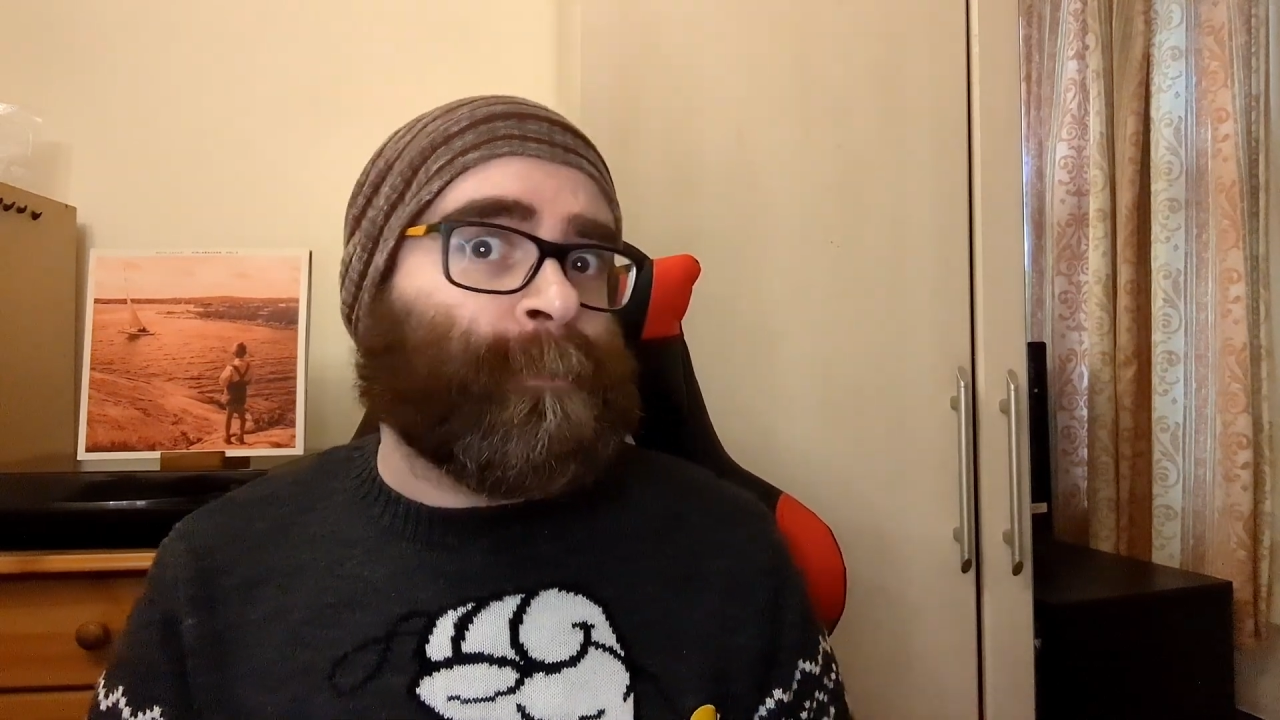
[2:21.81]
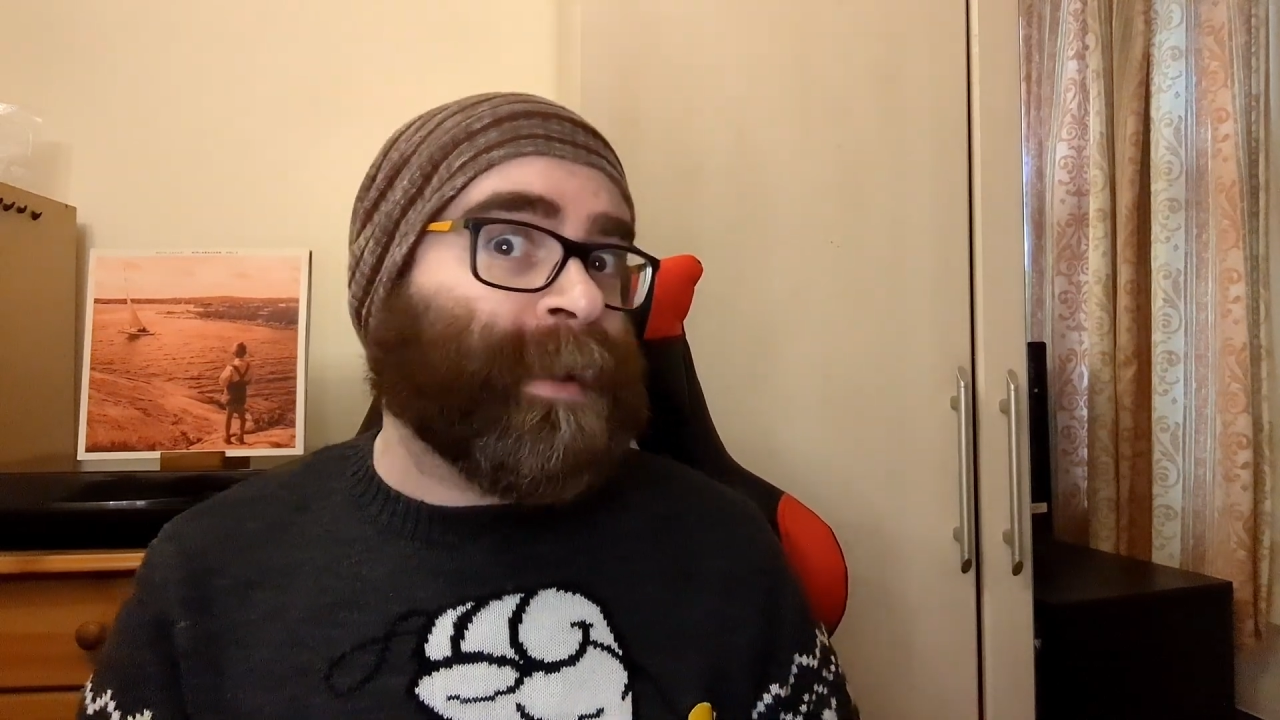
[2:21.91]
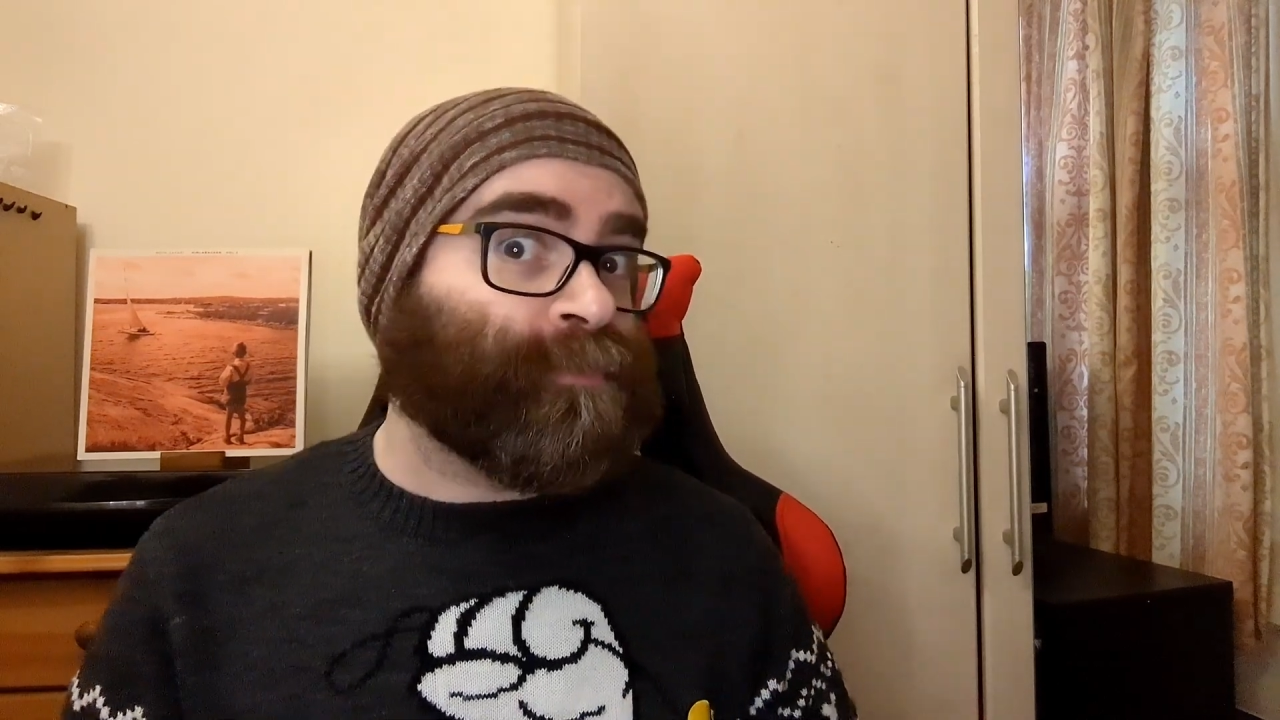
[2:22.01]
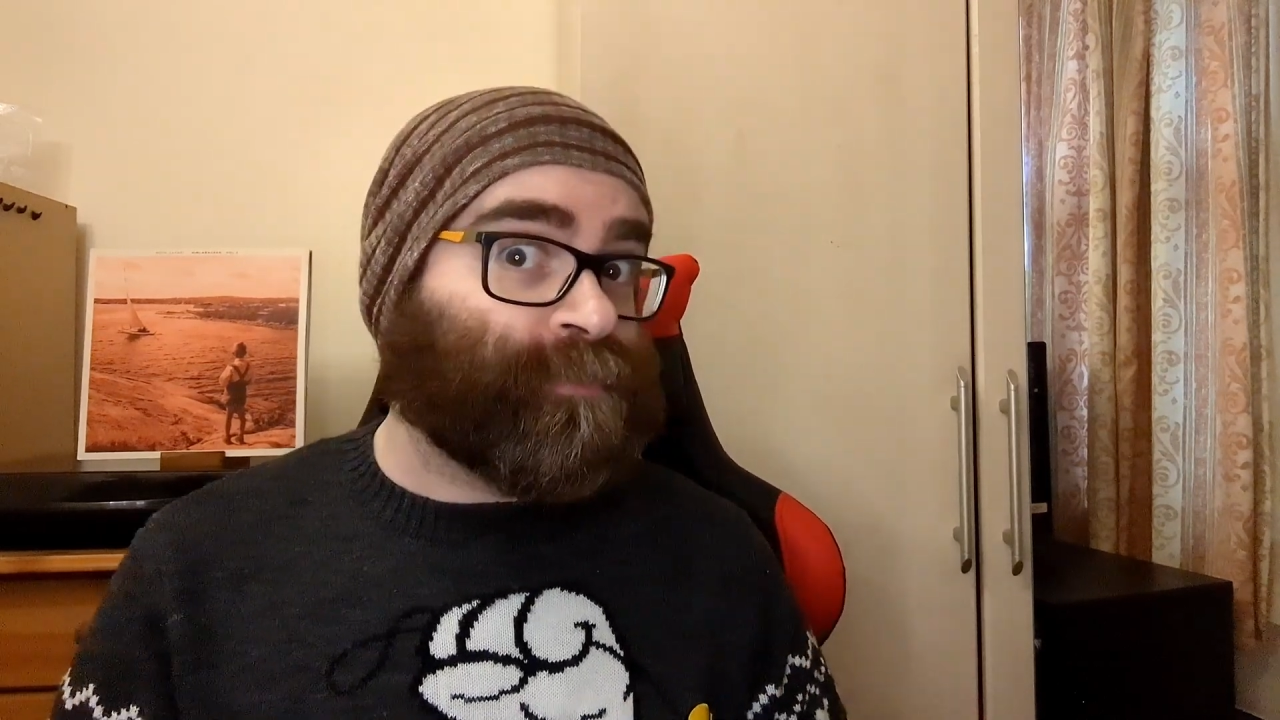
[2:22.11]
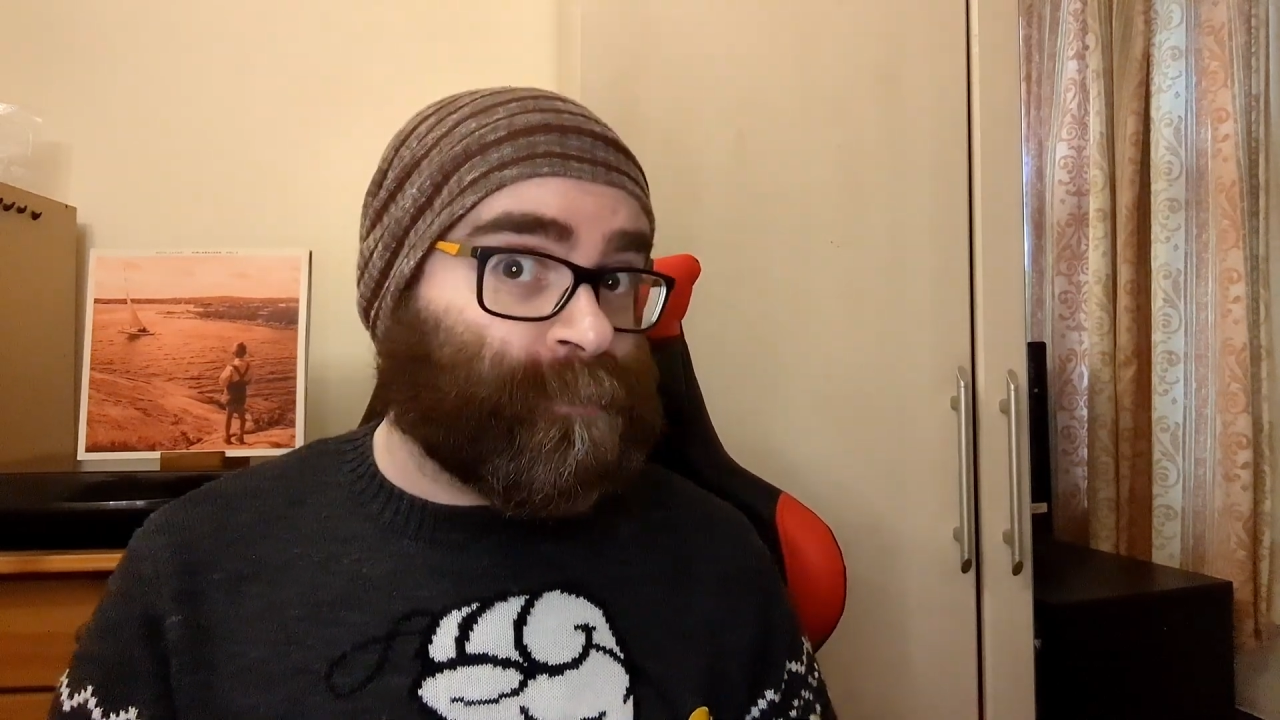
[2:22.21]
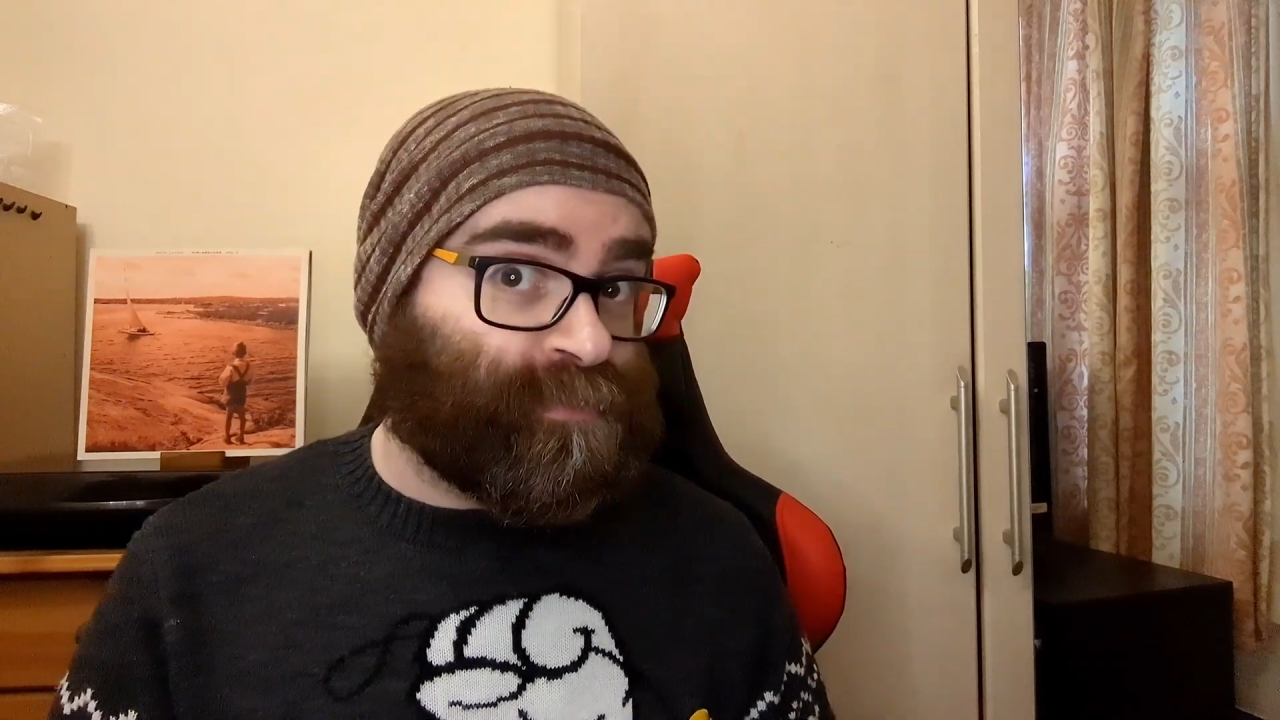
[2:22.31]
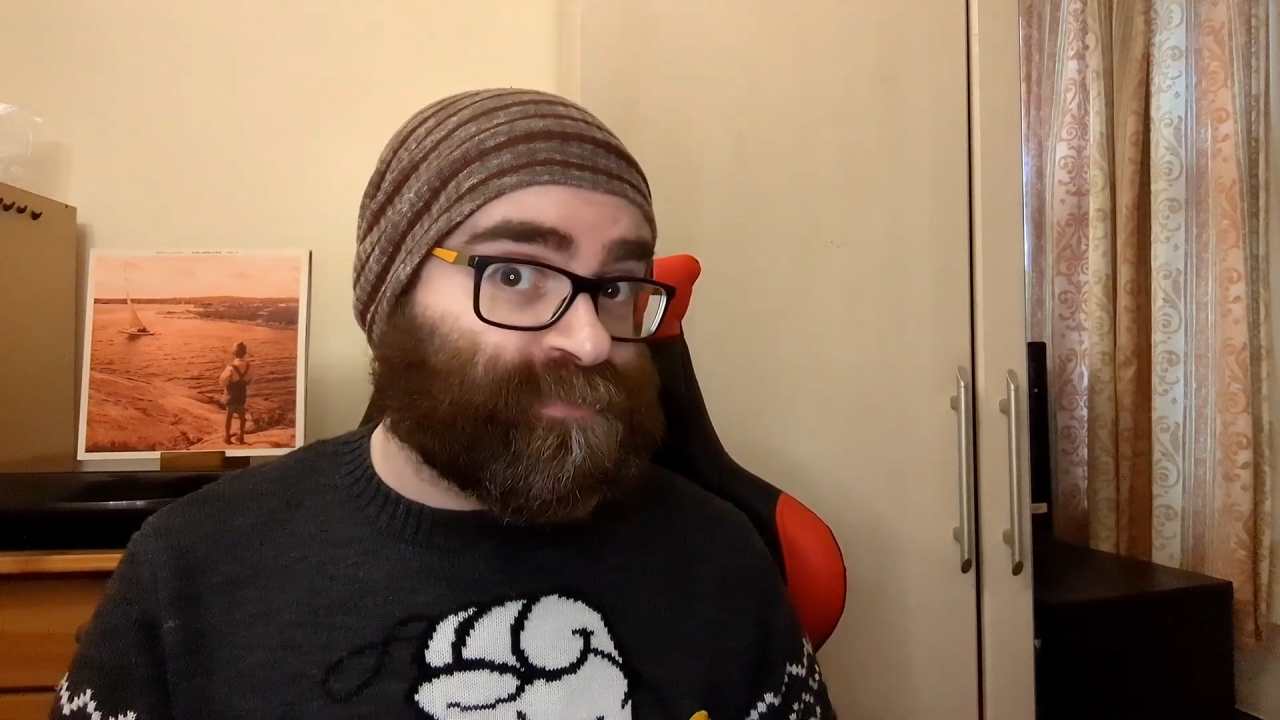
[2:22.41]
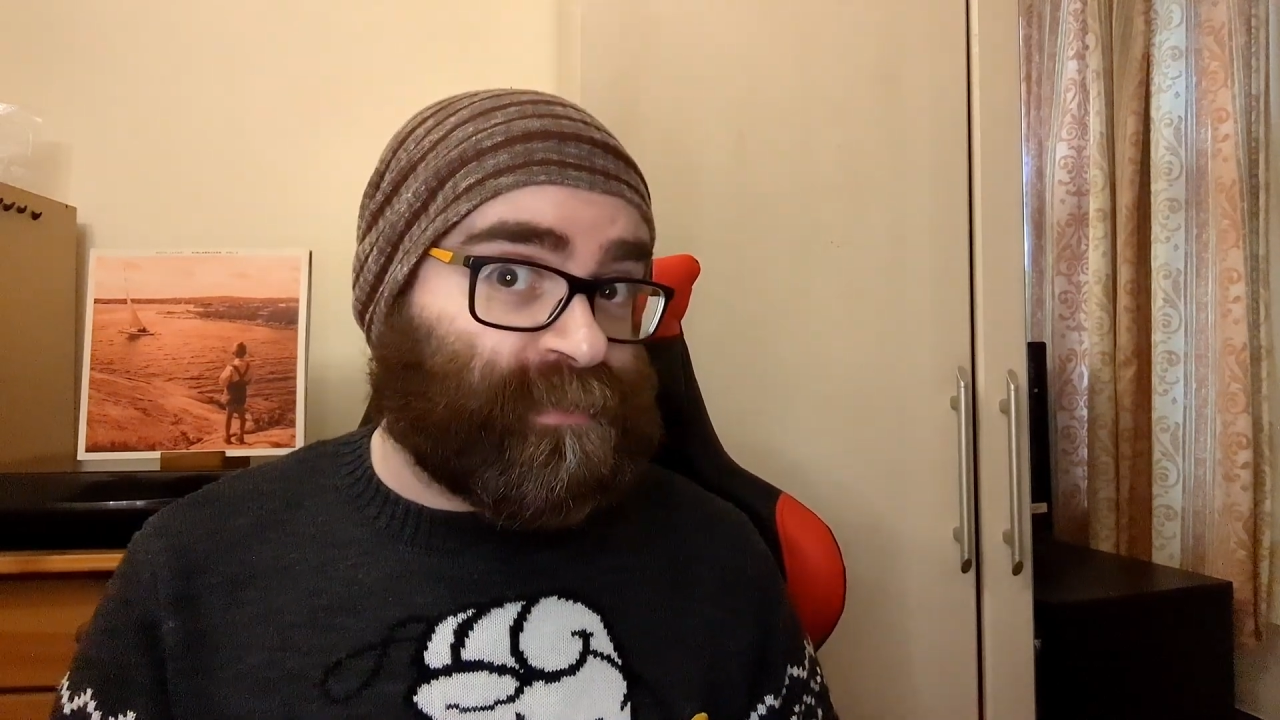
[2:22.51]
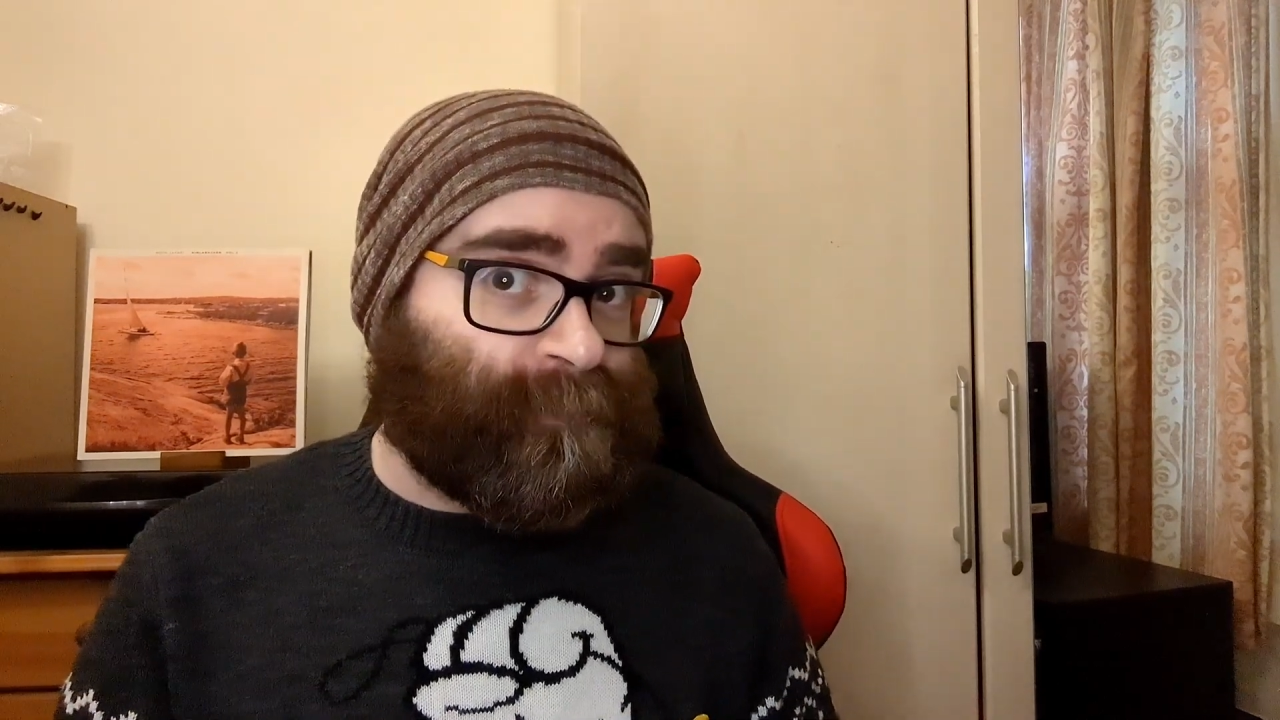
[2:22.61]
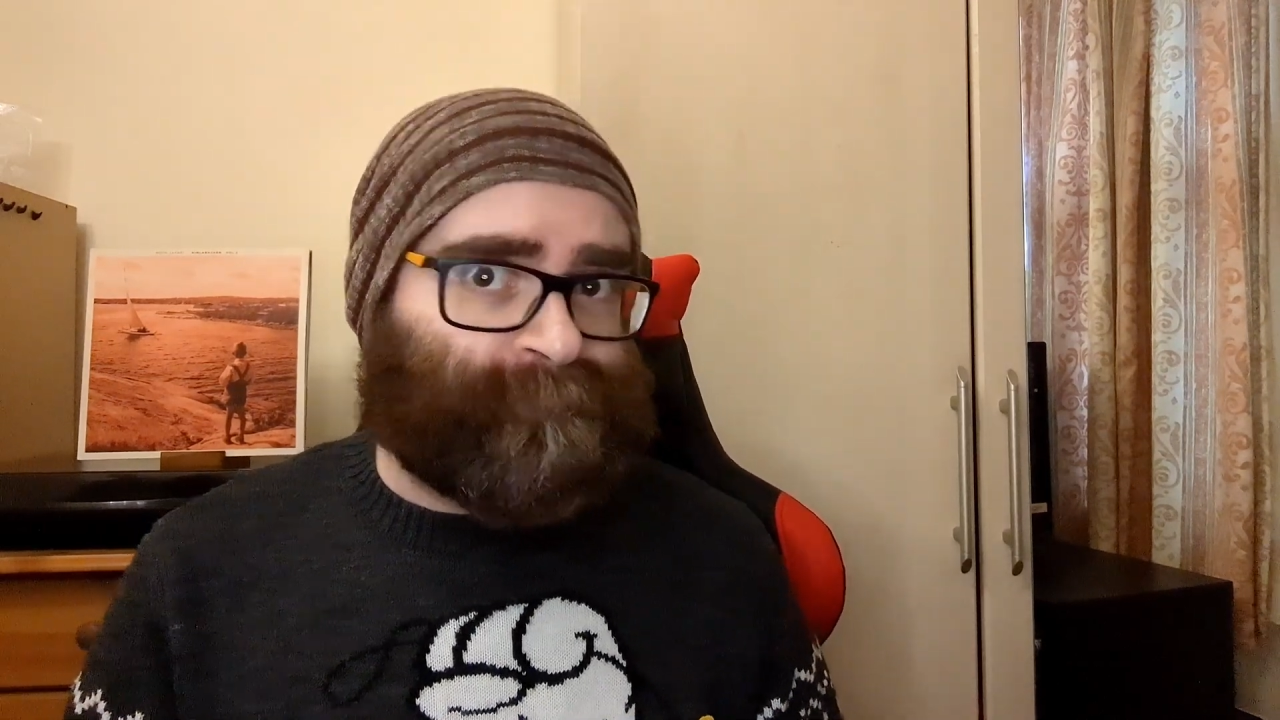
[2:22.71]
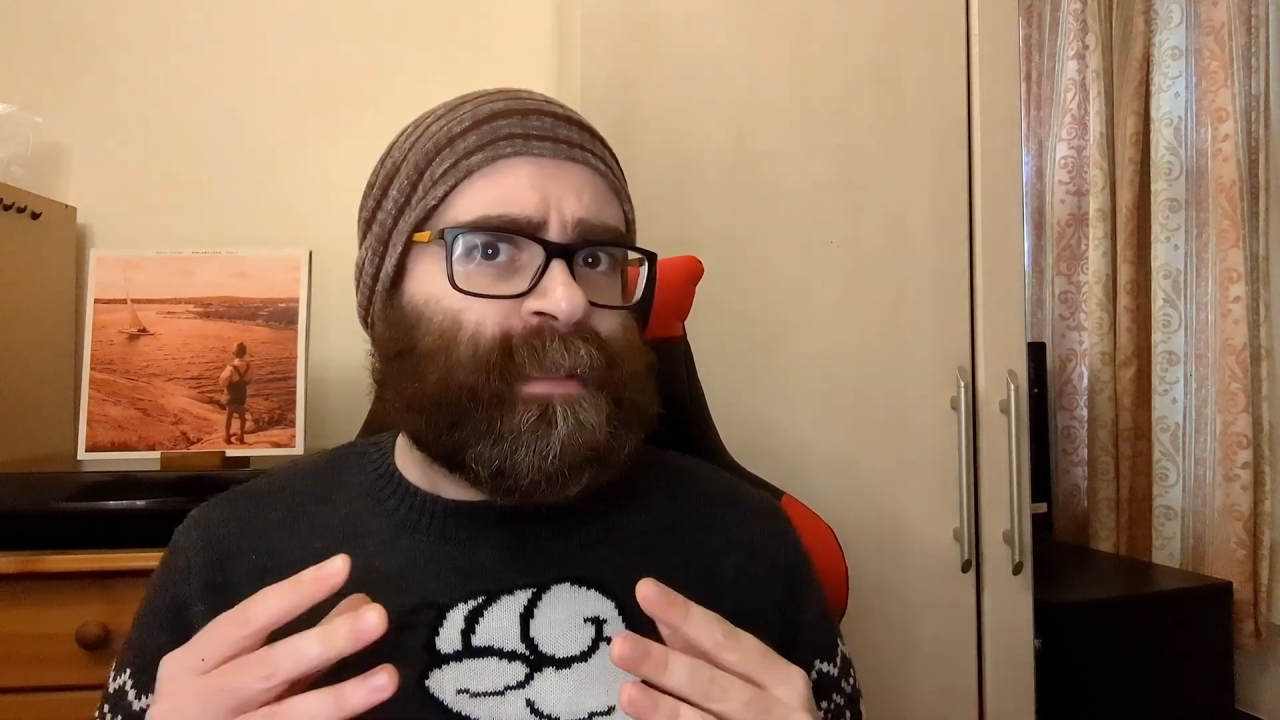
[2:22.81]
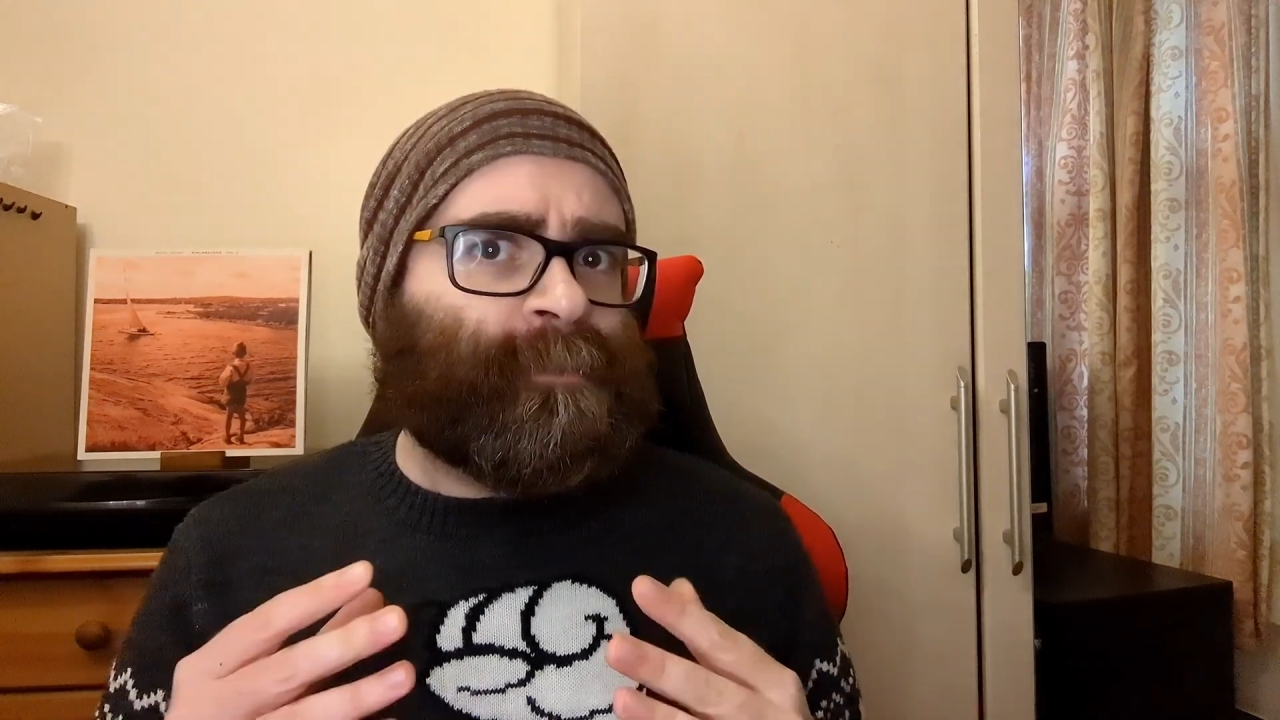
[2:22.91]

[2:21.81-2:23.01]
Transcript: boundary pushing,